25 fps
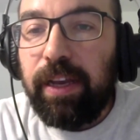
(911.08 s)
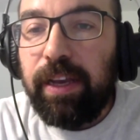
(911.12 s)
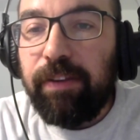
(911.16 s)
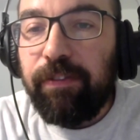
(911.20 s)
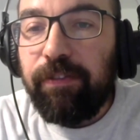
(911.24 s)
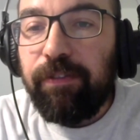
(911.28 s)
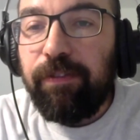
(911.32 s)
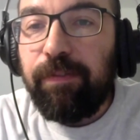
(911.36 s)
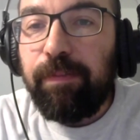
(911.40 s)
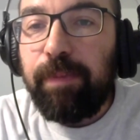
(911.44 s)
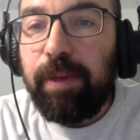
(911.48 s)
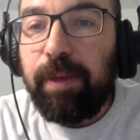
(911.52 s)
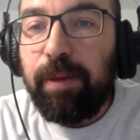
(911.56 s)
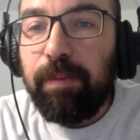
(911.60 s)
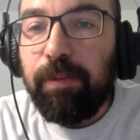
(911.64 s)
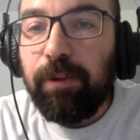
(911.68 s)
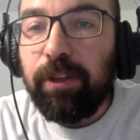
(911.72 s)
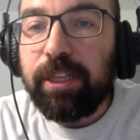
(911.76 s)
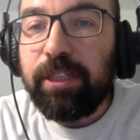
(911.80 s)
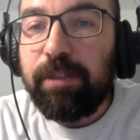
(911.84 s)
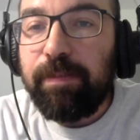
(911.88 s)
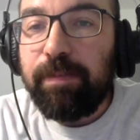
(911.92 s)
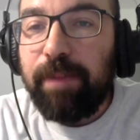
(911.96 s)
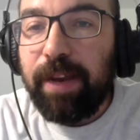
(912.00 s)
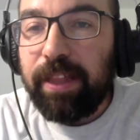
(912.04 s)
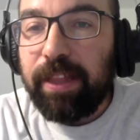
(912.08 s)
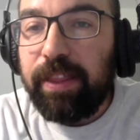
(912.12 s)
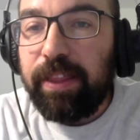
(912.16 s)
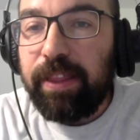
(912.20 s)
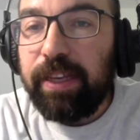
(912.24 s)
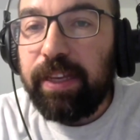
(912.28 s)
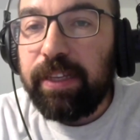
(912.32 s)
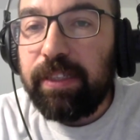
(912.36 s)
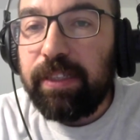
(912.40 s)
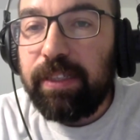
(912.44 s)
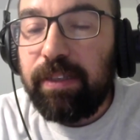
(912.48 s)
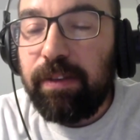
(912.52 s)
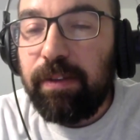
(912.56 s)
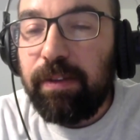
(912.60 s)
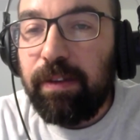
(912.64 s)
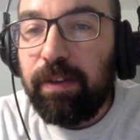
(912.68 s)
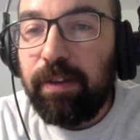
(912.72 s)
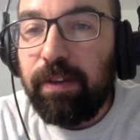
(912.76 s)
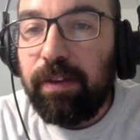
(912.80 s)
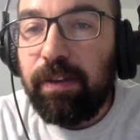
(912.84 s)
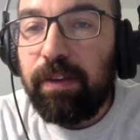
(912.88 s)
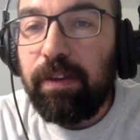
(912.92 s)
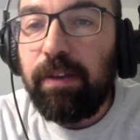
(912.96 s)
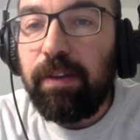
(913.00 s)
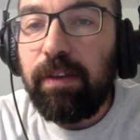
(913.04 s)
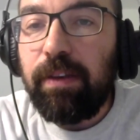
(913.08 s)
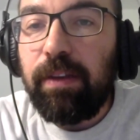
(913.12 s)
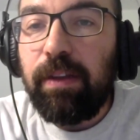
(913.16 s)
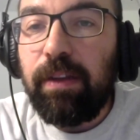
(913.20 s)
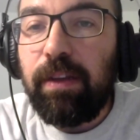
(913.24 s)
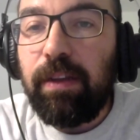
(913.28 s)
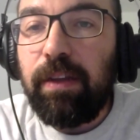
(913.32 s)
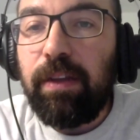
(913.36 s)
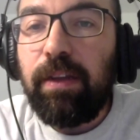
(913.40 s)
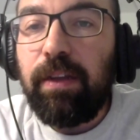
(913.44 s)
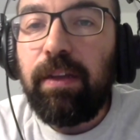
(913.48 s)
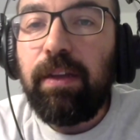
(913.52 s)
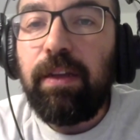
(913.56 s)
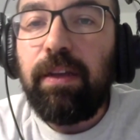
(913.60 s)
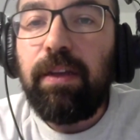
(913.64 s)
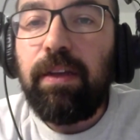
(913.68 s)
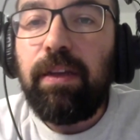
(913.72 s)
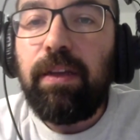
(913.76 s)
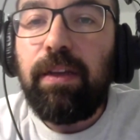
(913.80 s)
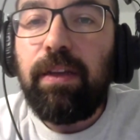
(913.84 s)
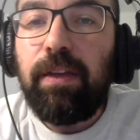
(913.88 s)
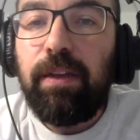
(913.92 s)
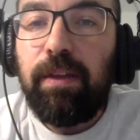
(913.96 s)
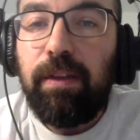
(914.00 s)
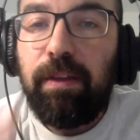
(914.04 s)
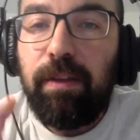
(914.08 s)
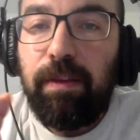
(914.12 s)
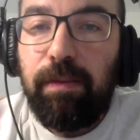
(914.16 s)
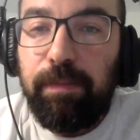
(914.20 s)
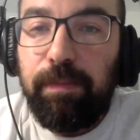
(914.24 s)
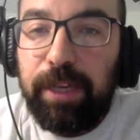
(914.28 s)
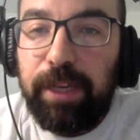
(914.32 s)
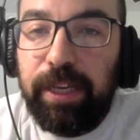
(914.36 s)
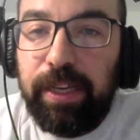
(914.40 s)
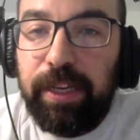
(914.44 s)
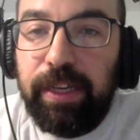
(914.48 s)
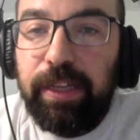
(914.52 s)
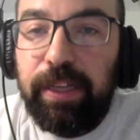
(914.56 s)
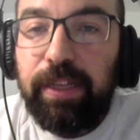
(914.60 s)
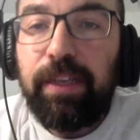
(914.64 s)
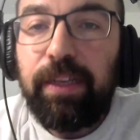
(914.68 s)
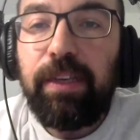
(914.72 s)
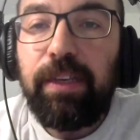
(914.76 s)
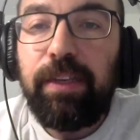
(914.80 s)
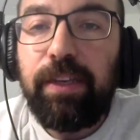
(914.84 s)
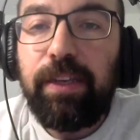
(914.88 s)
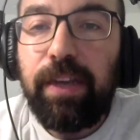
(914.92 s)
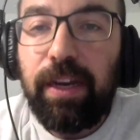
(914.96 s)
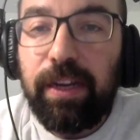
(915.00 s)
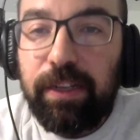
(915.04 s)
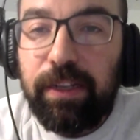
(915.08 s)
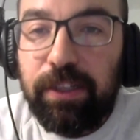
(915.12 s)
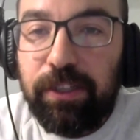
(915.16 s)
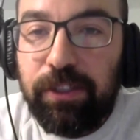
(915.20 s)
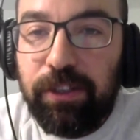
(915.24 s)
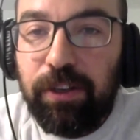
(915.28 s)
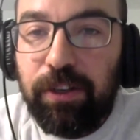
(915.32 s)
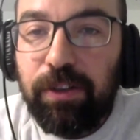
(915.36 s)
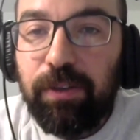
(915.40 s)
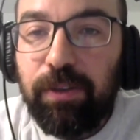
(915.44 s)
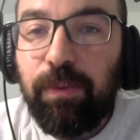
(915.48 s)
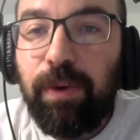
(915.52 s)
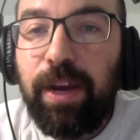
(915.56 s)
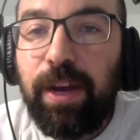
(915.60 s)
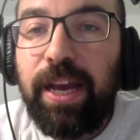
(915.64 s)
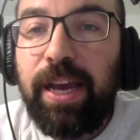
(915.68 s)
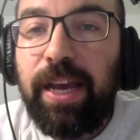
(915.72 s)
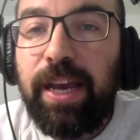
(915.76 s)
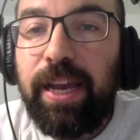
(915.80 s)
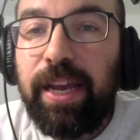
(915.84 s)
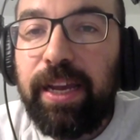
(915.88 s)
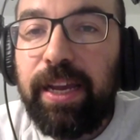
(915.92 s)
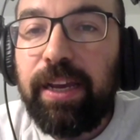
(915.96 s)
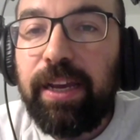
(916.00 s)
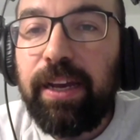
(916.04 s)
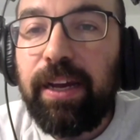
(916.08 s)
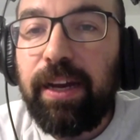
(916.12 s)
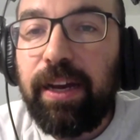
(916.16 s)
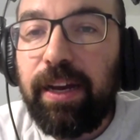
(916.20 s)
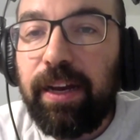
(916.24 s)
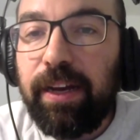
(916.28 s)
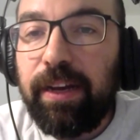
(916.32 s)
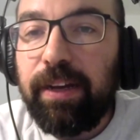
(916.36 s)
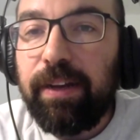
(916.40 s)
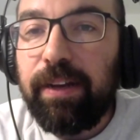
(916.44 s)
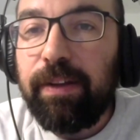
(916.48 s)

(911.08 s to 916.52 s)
if people expect things to be done a certain way,